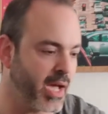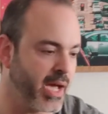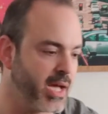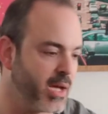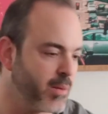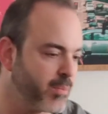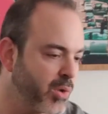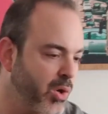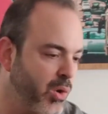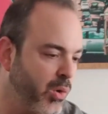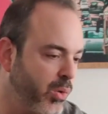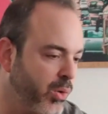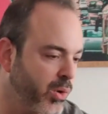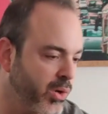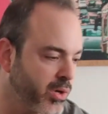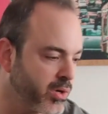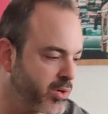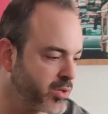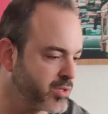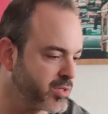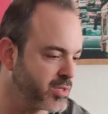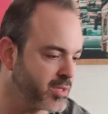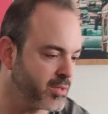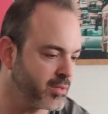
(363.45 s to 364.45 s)
tie up
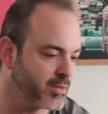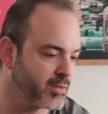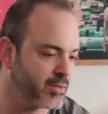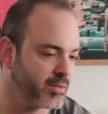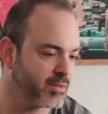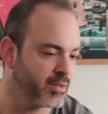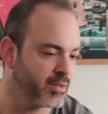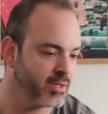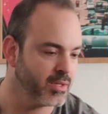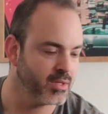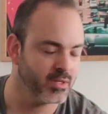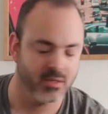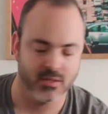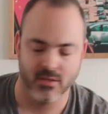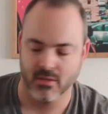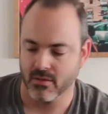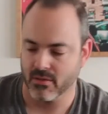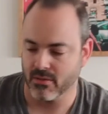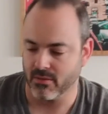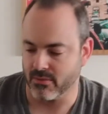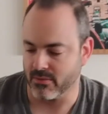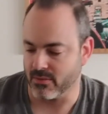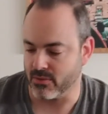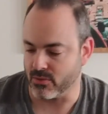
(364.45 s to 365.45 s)
cords and
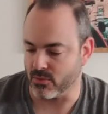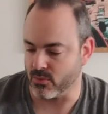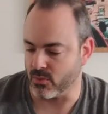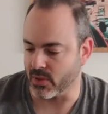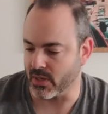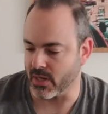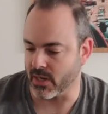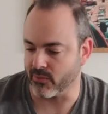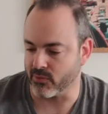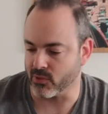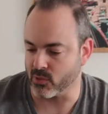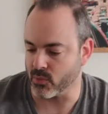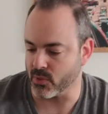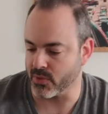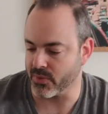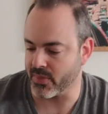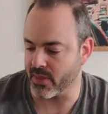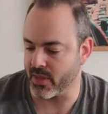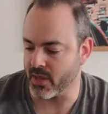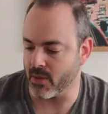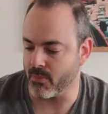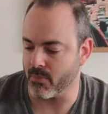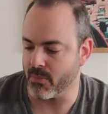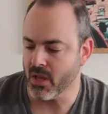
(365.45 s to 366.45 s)
do whatever with
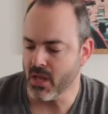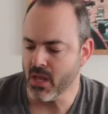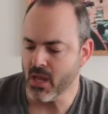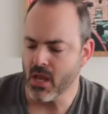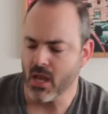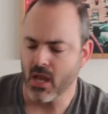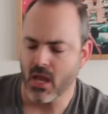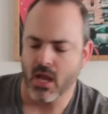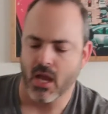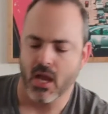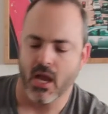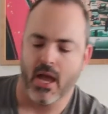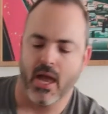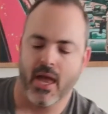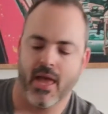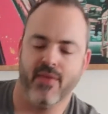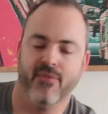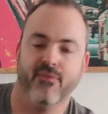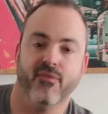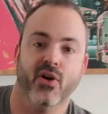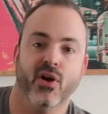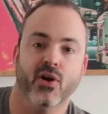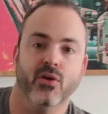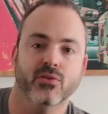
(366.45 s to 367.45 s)
them.
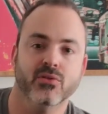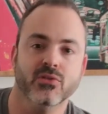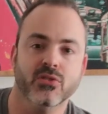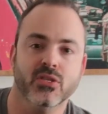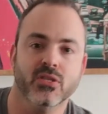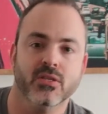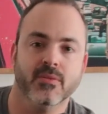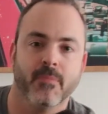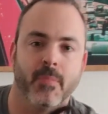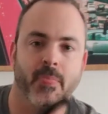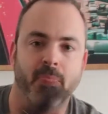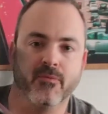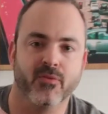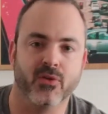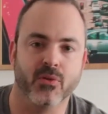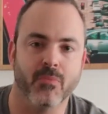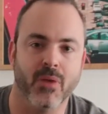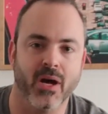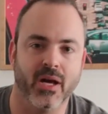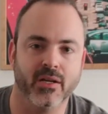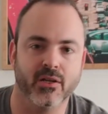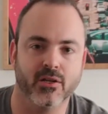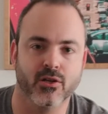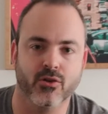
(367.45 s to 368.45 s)
Headphones for
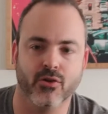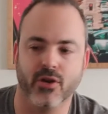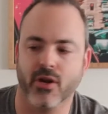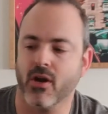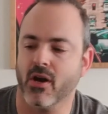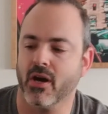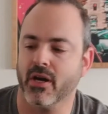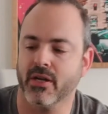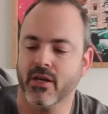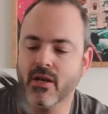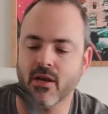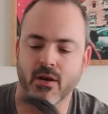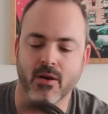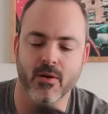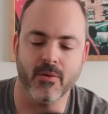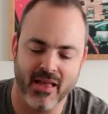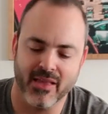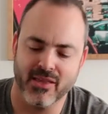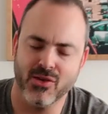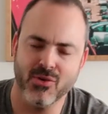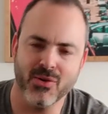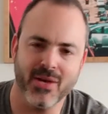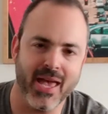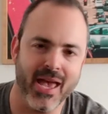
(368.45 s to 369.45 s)
monitoring audio.
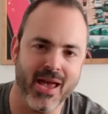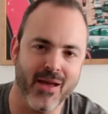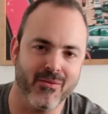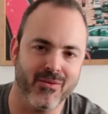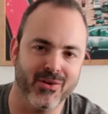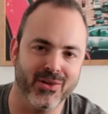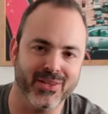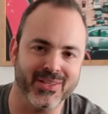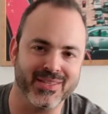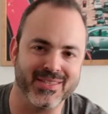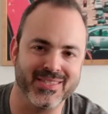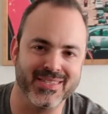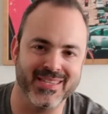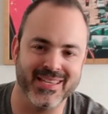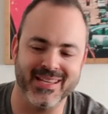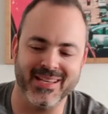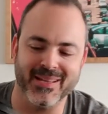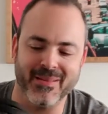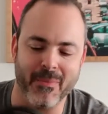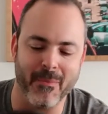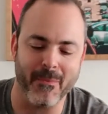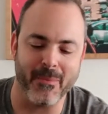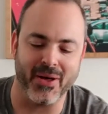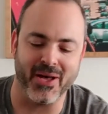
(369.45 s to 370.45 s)
You can't really see
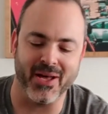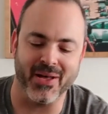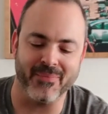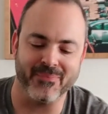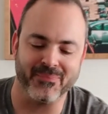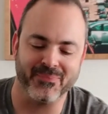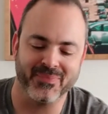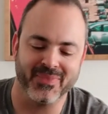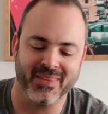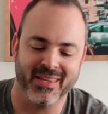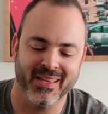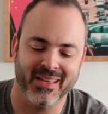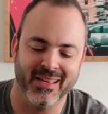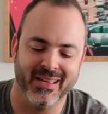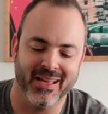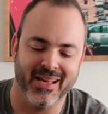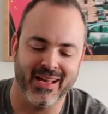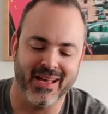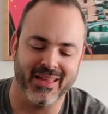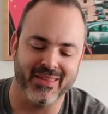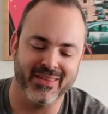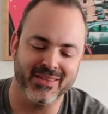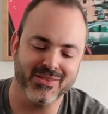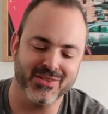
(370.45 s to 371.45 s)
it, but
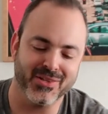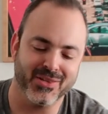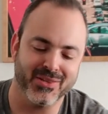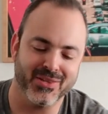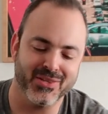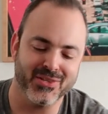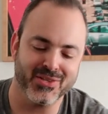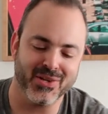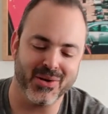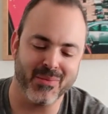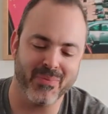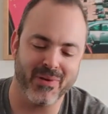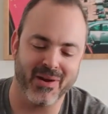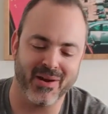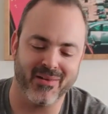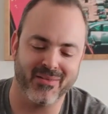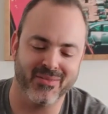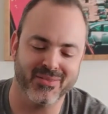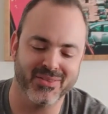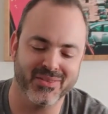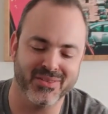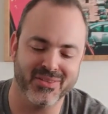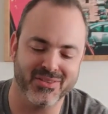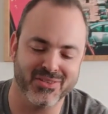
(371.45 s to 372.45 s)
these are a pair of
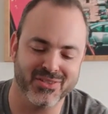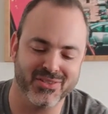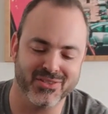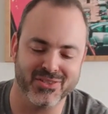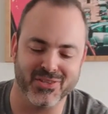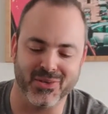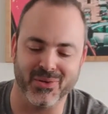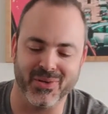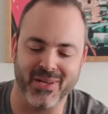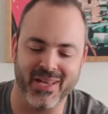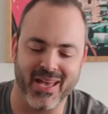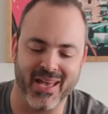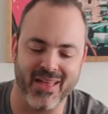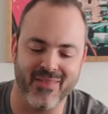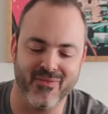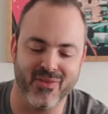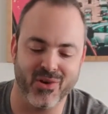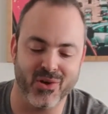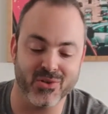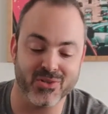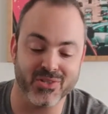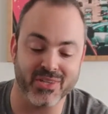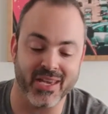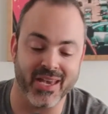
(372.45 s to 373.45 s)
Sony
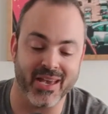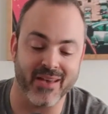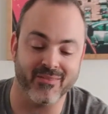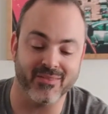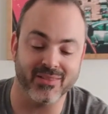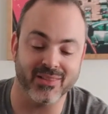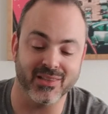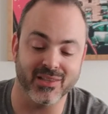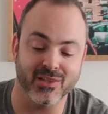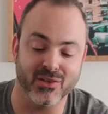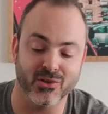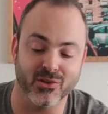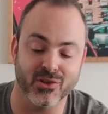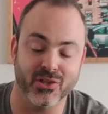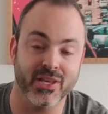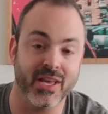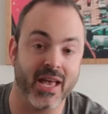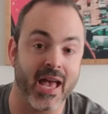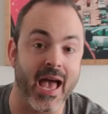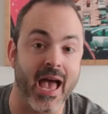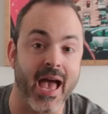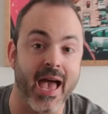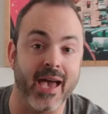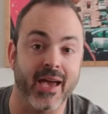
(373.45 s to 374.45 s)
headphones I have literally
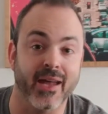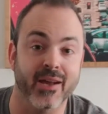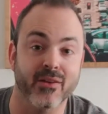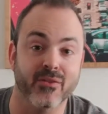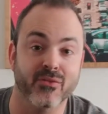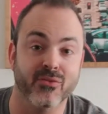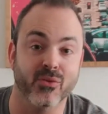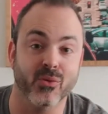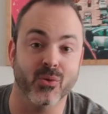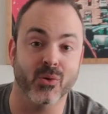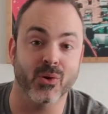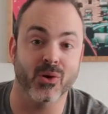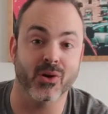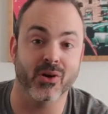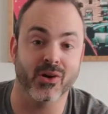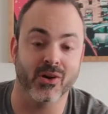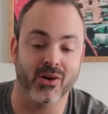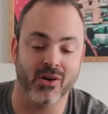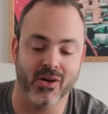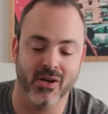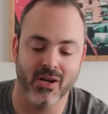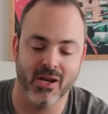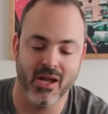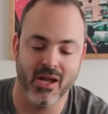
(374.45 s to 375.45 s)
had for,